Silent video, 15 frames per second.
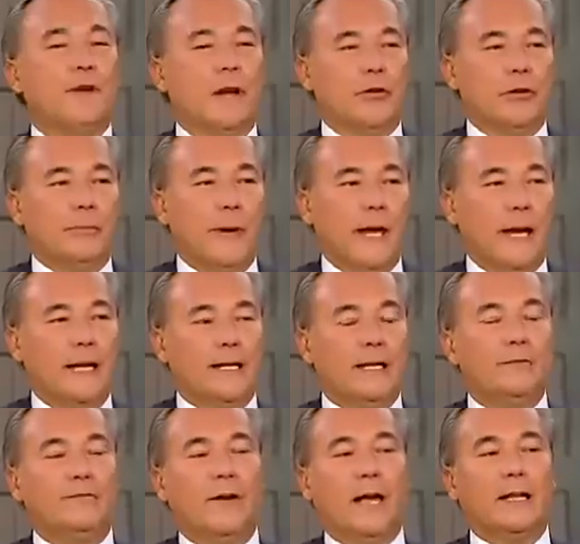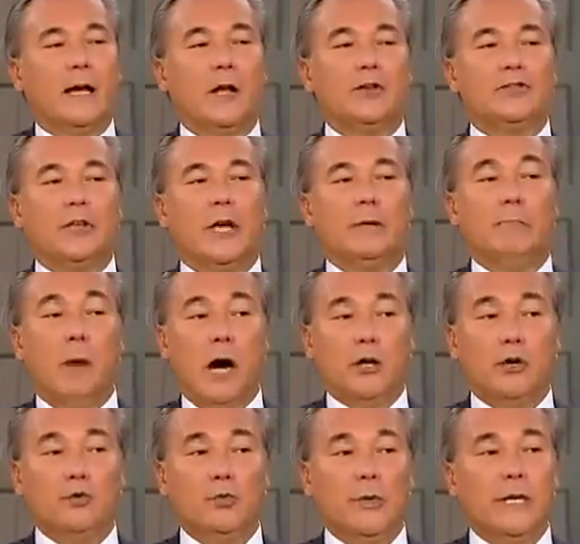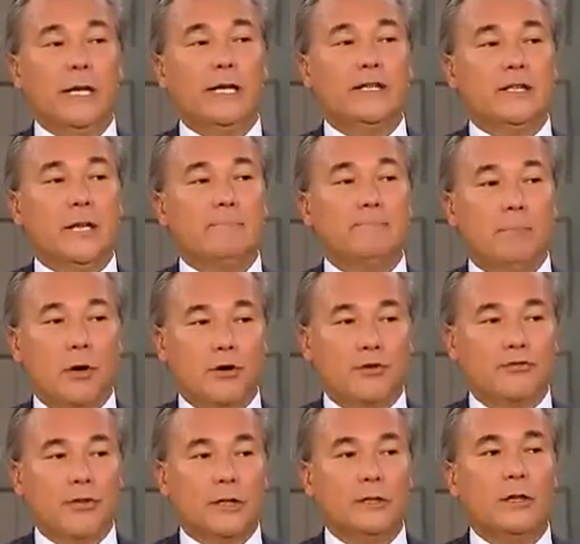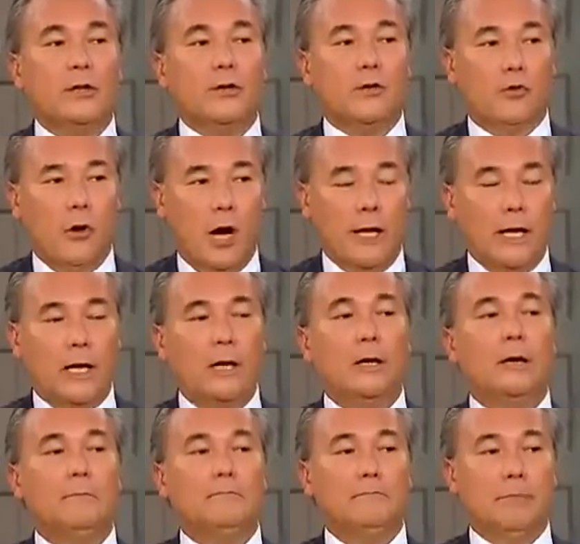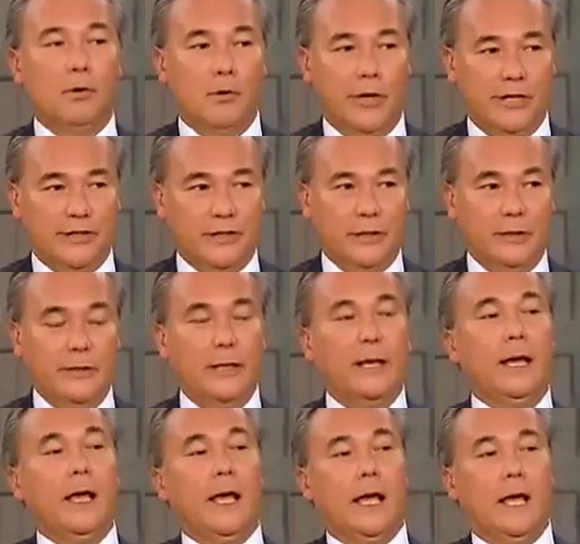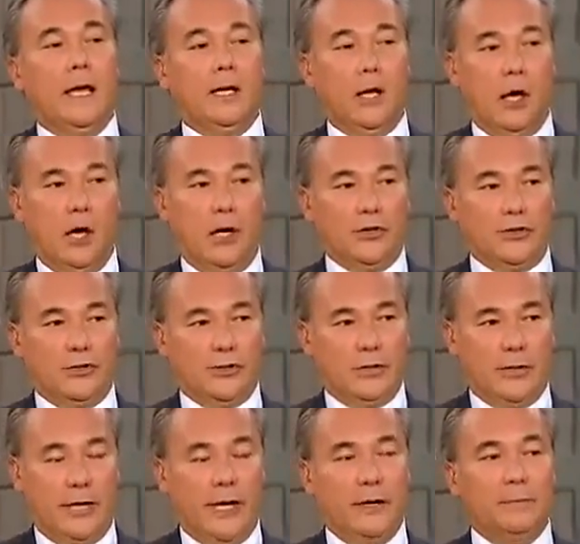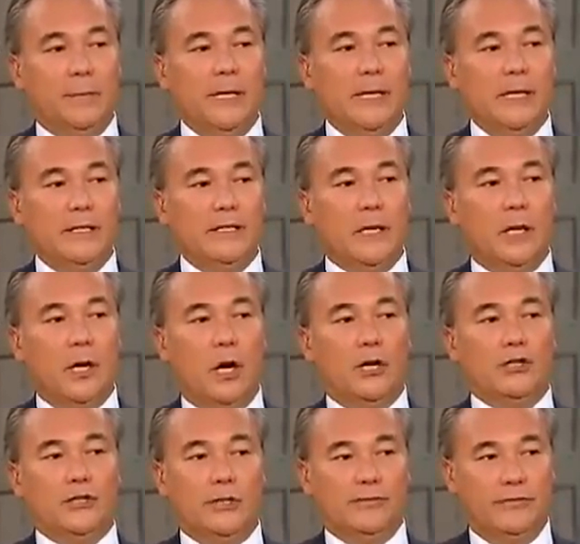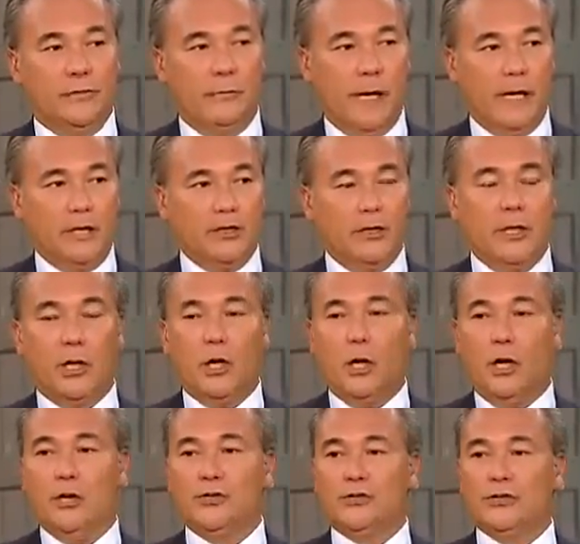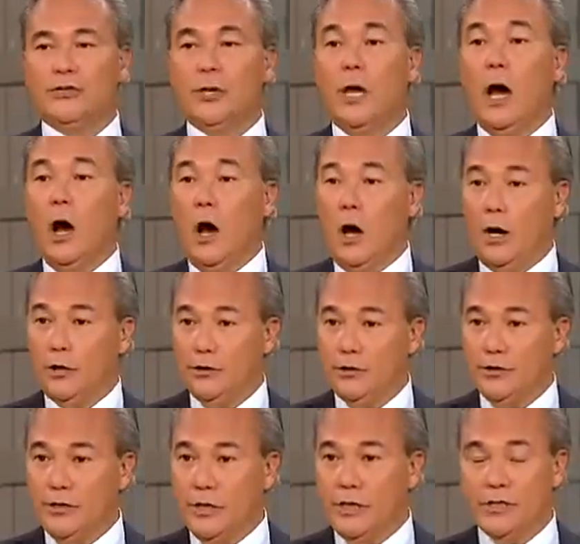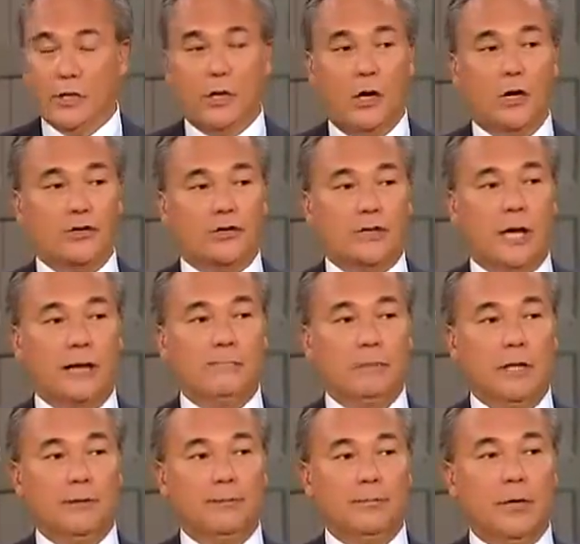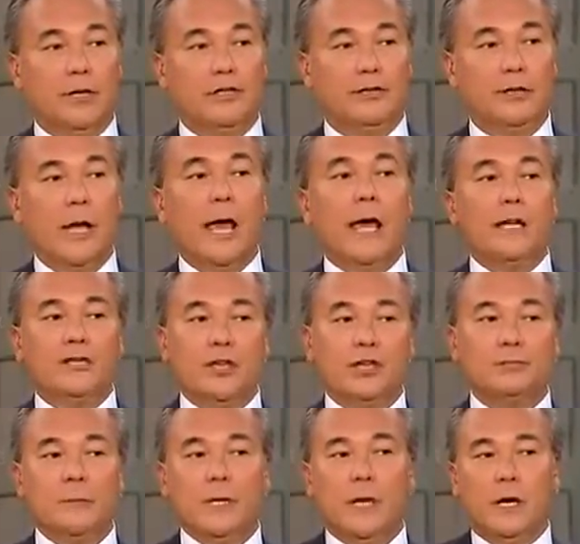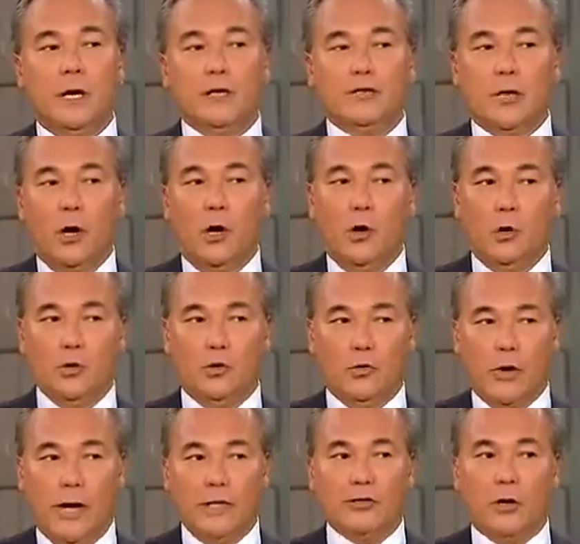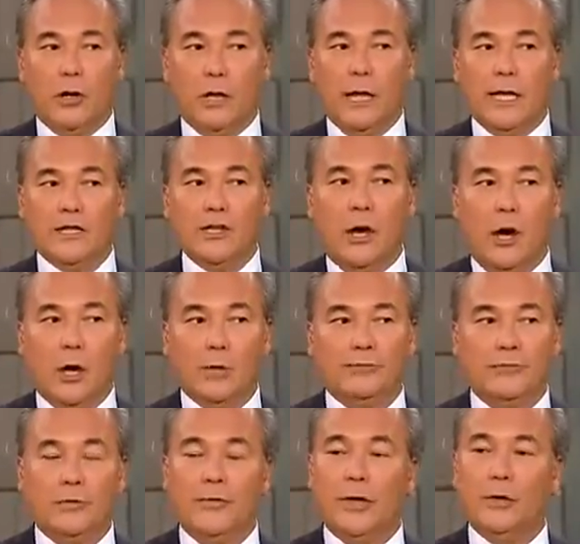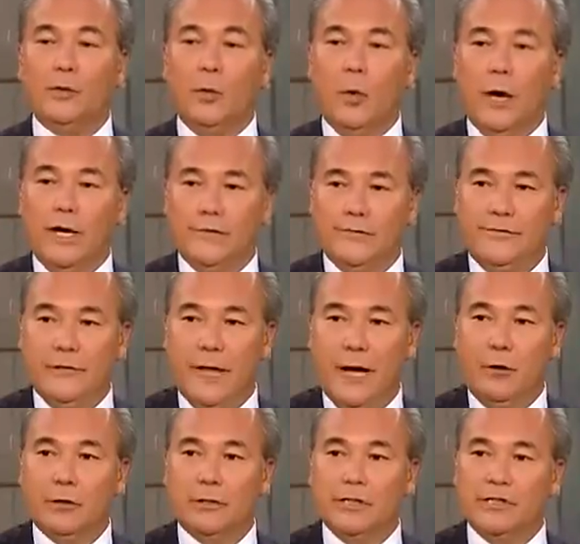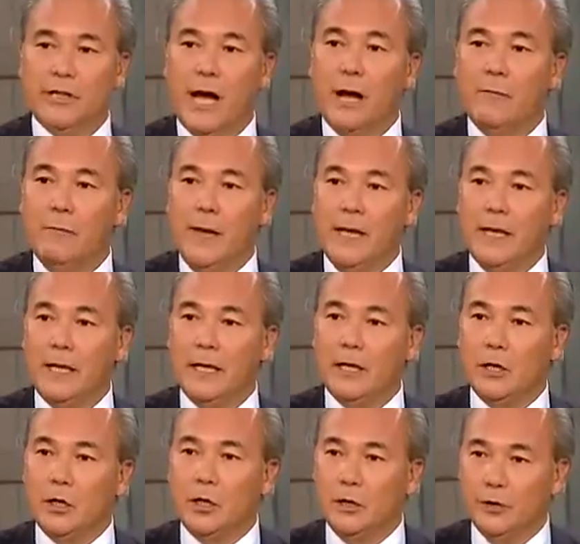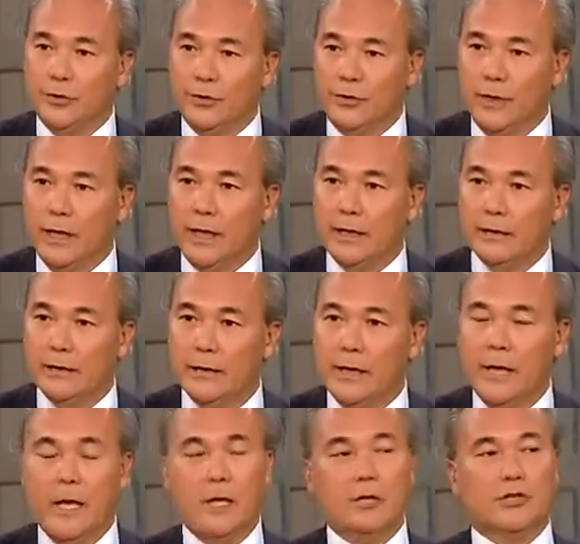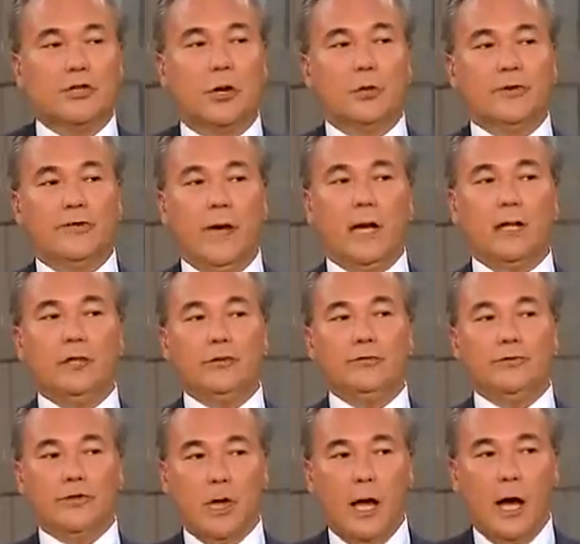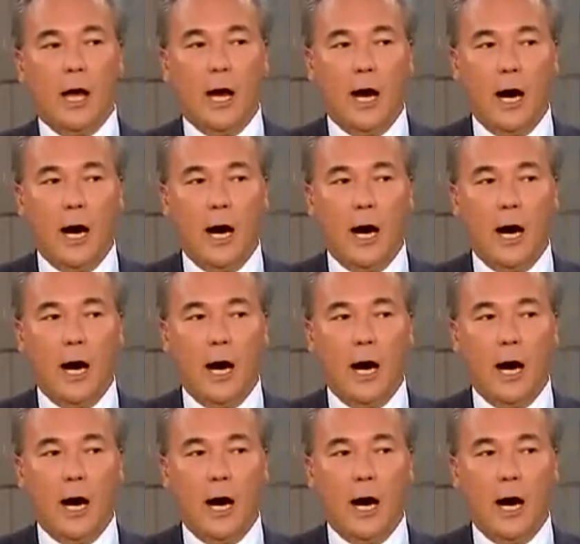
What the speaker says: a very bad idea. In fact, I'll say modern wheat is a perfect chronic poison. It causes diabetes, it causes inflammation, it causes heart disease, it causes high blood pressure. Just because whole grains are less harmful than white flour does not make it a good thing. So we've got to use